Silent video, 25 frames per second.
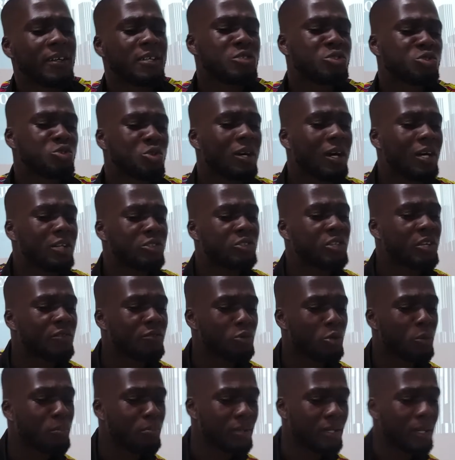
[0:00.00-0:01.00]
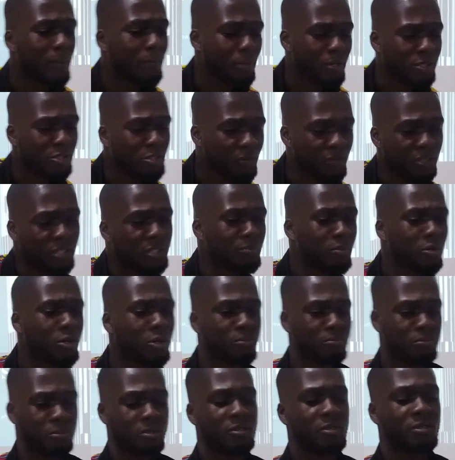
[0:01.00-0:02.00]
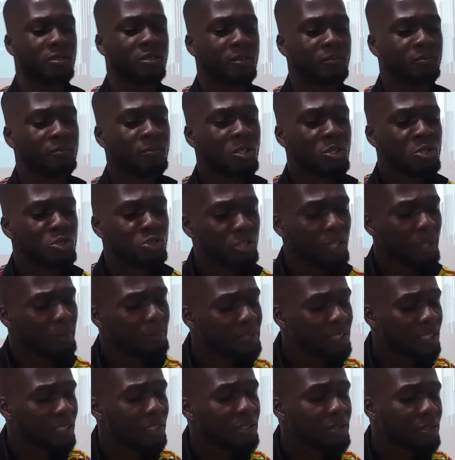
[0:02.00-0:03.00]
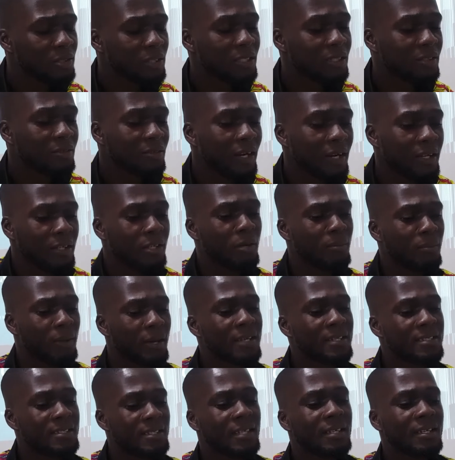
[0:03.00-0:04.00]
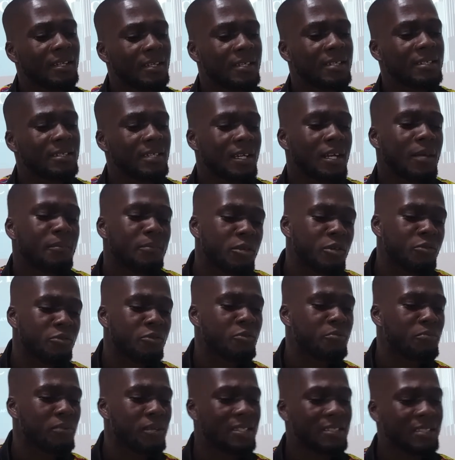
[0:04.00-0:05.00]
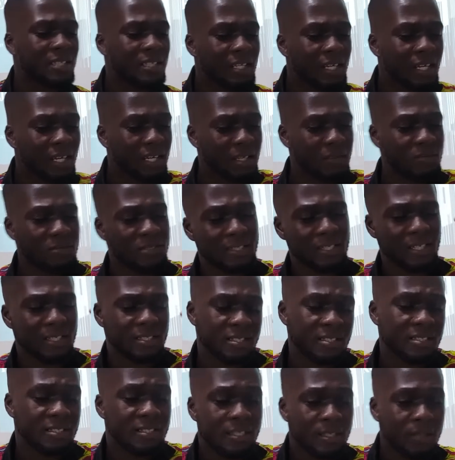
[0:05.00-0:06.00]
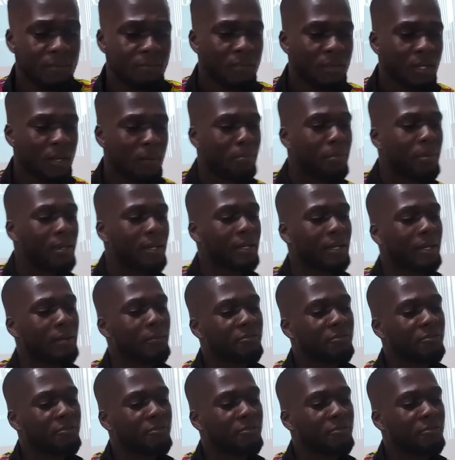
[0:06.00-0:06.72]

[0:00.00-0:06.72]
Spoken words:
A spoken word artist, Kofi Akko, inspire the youth on the relevance of spoken word to the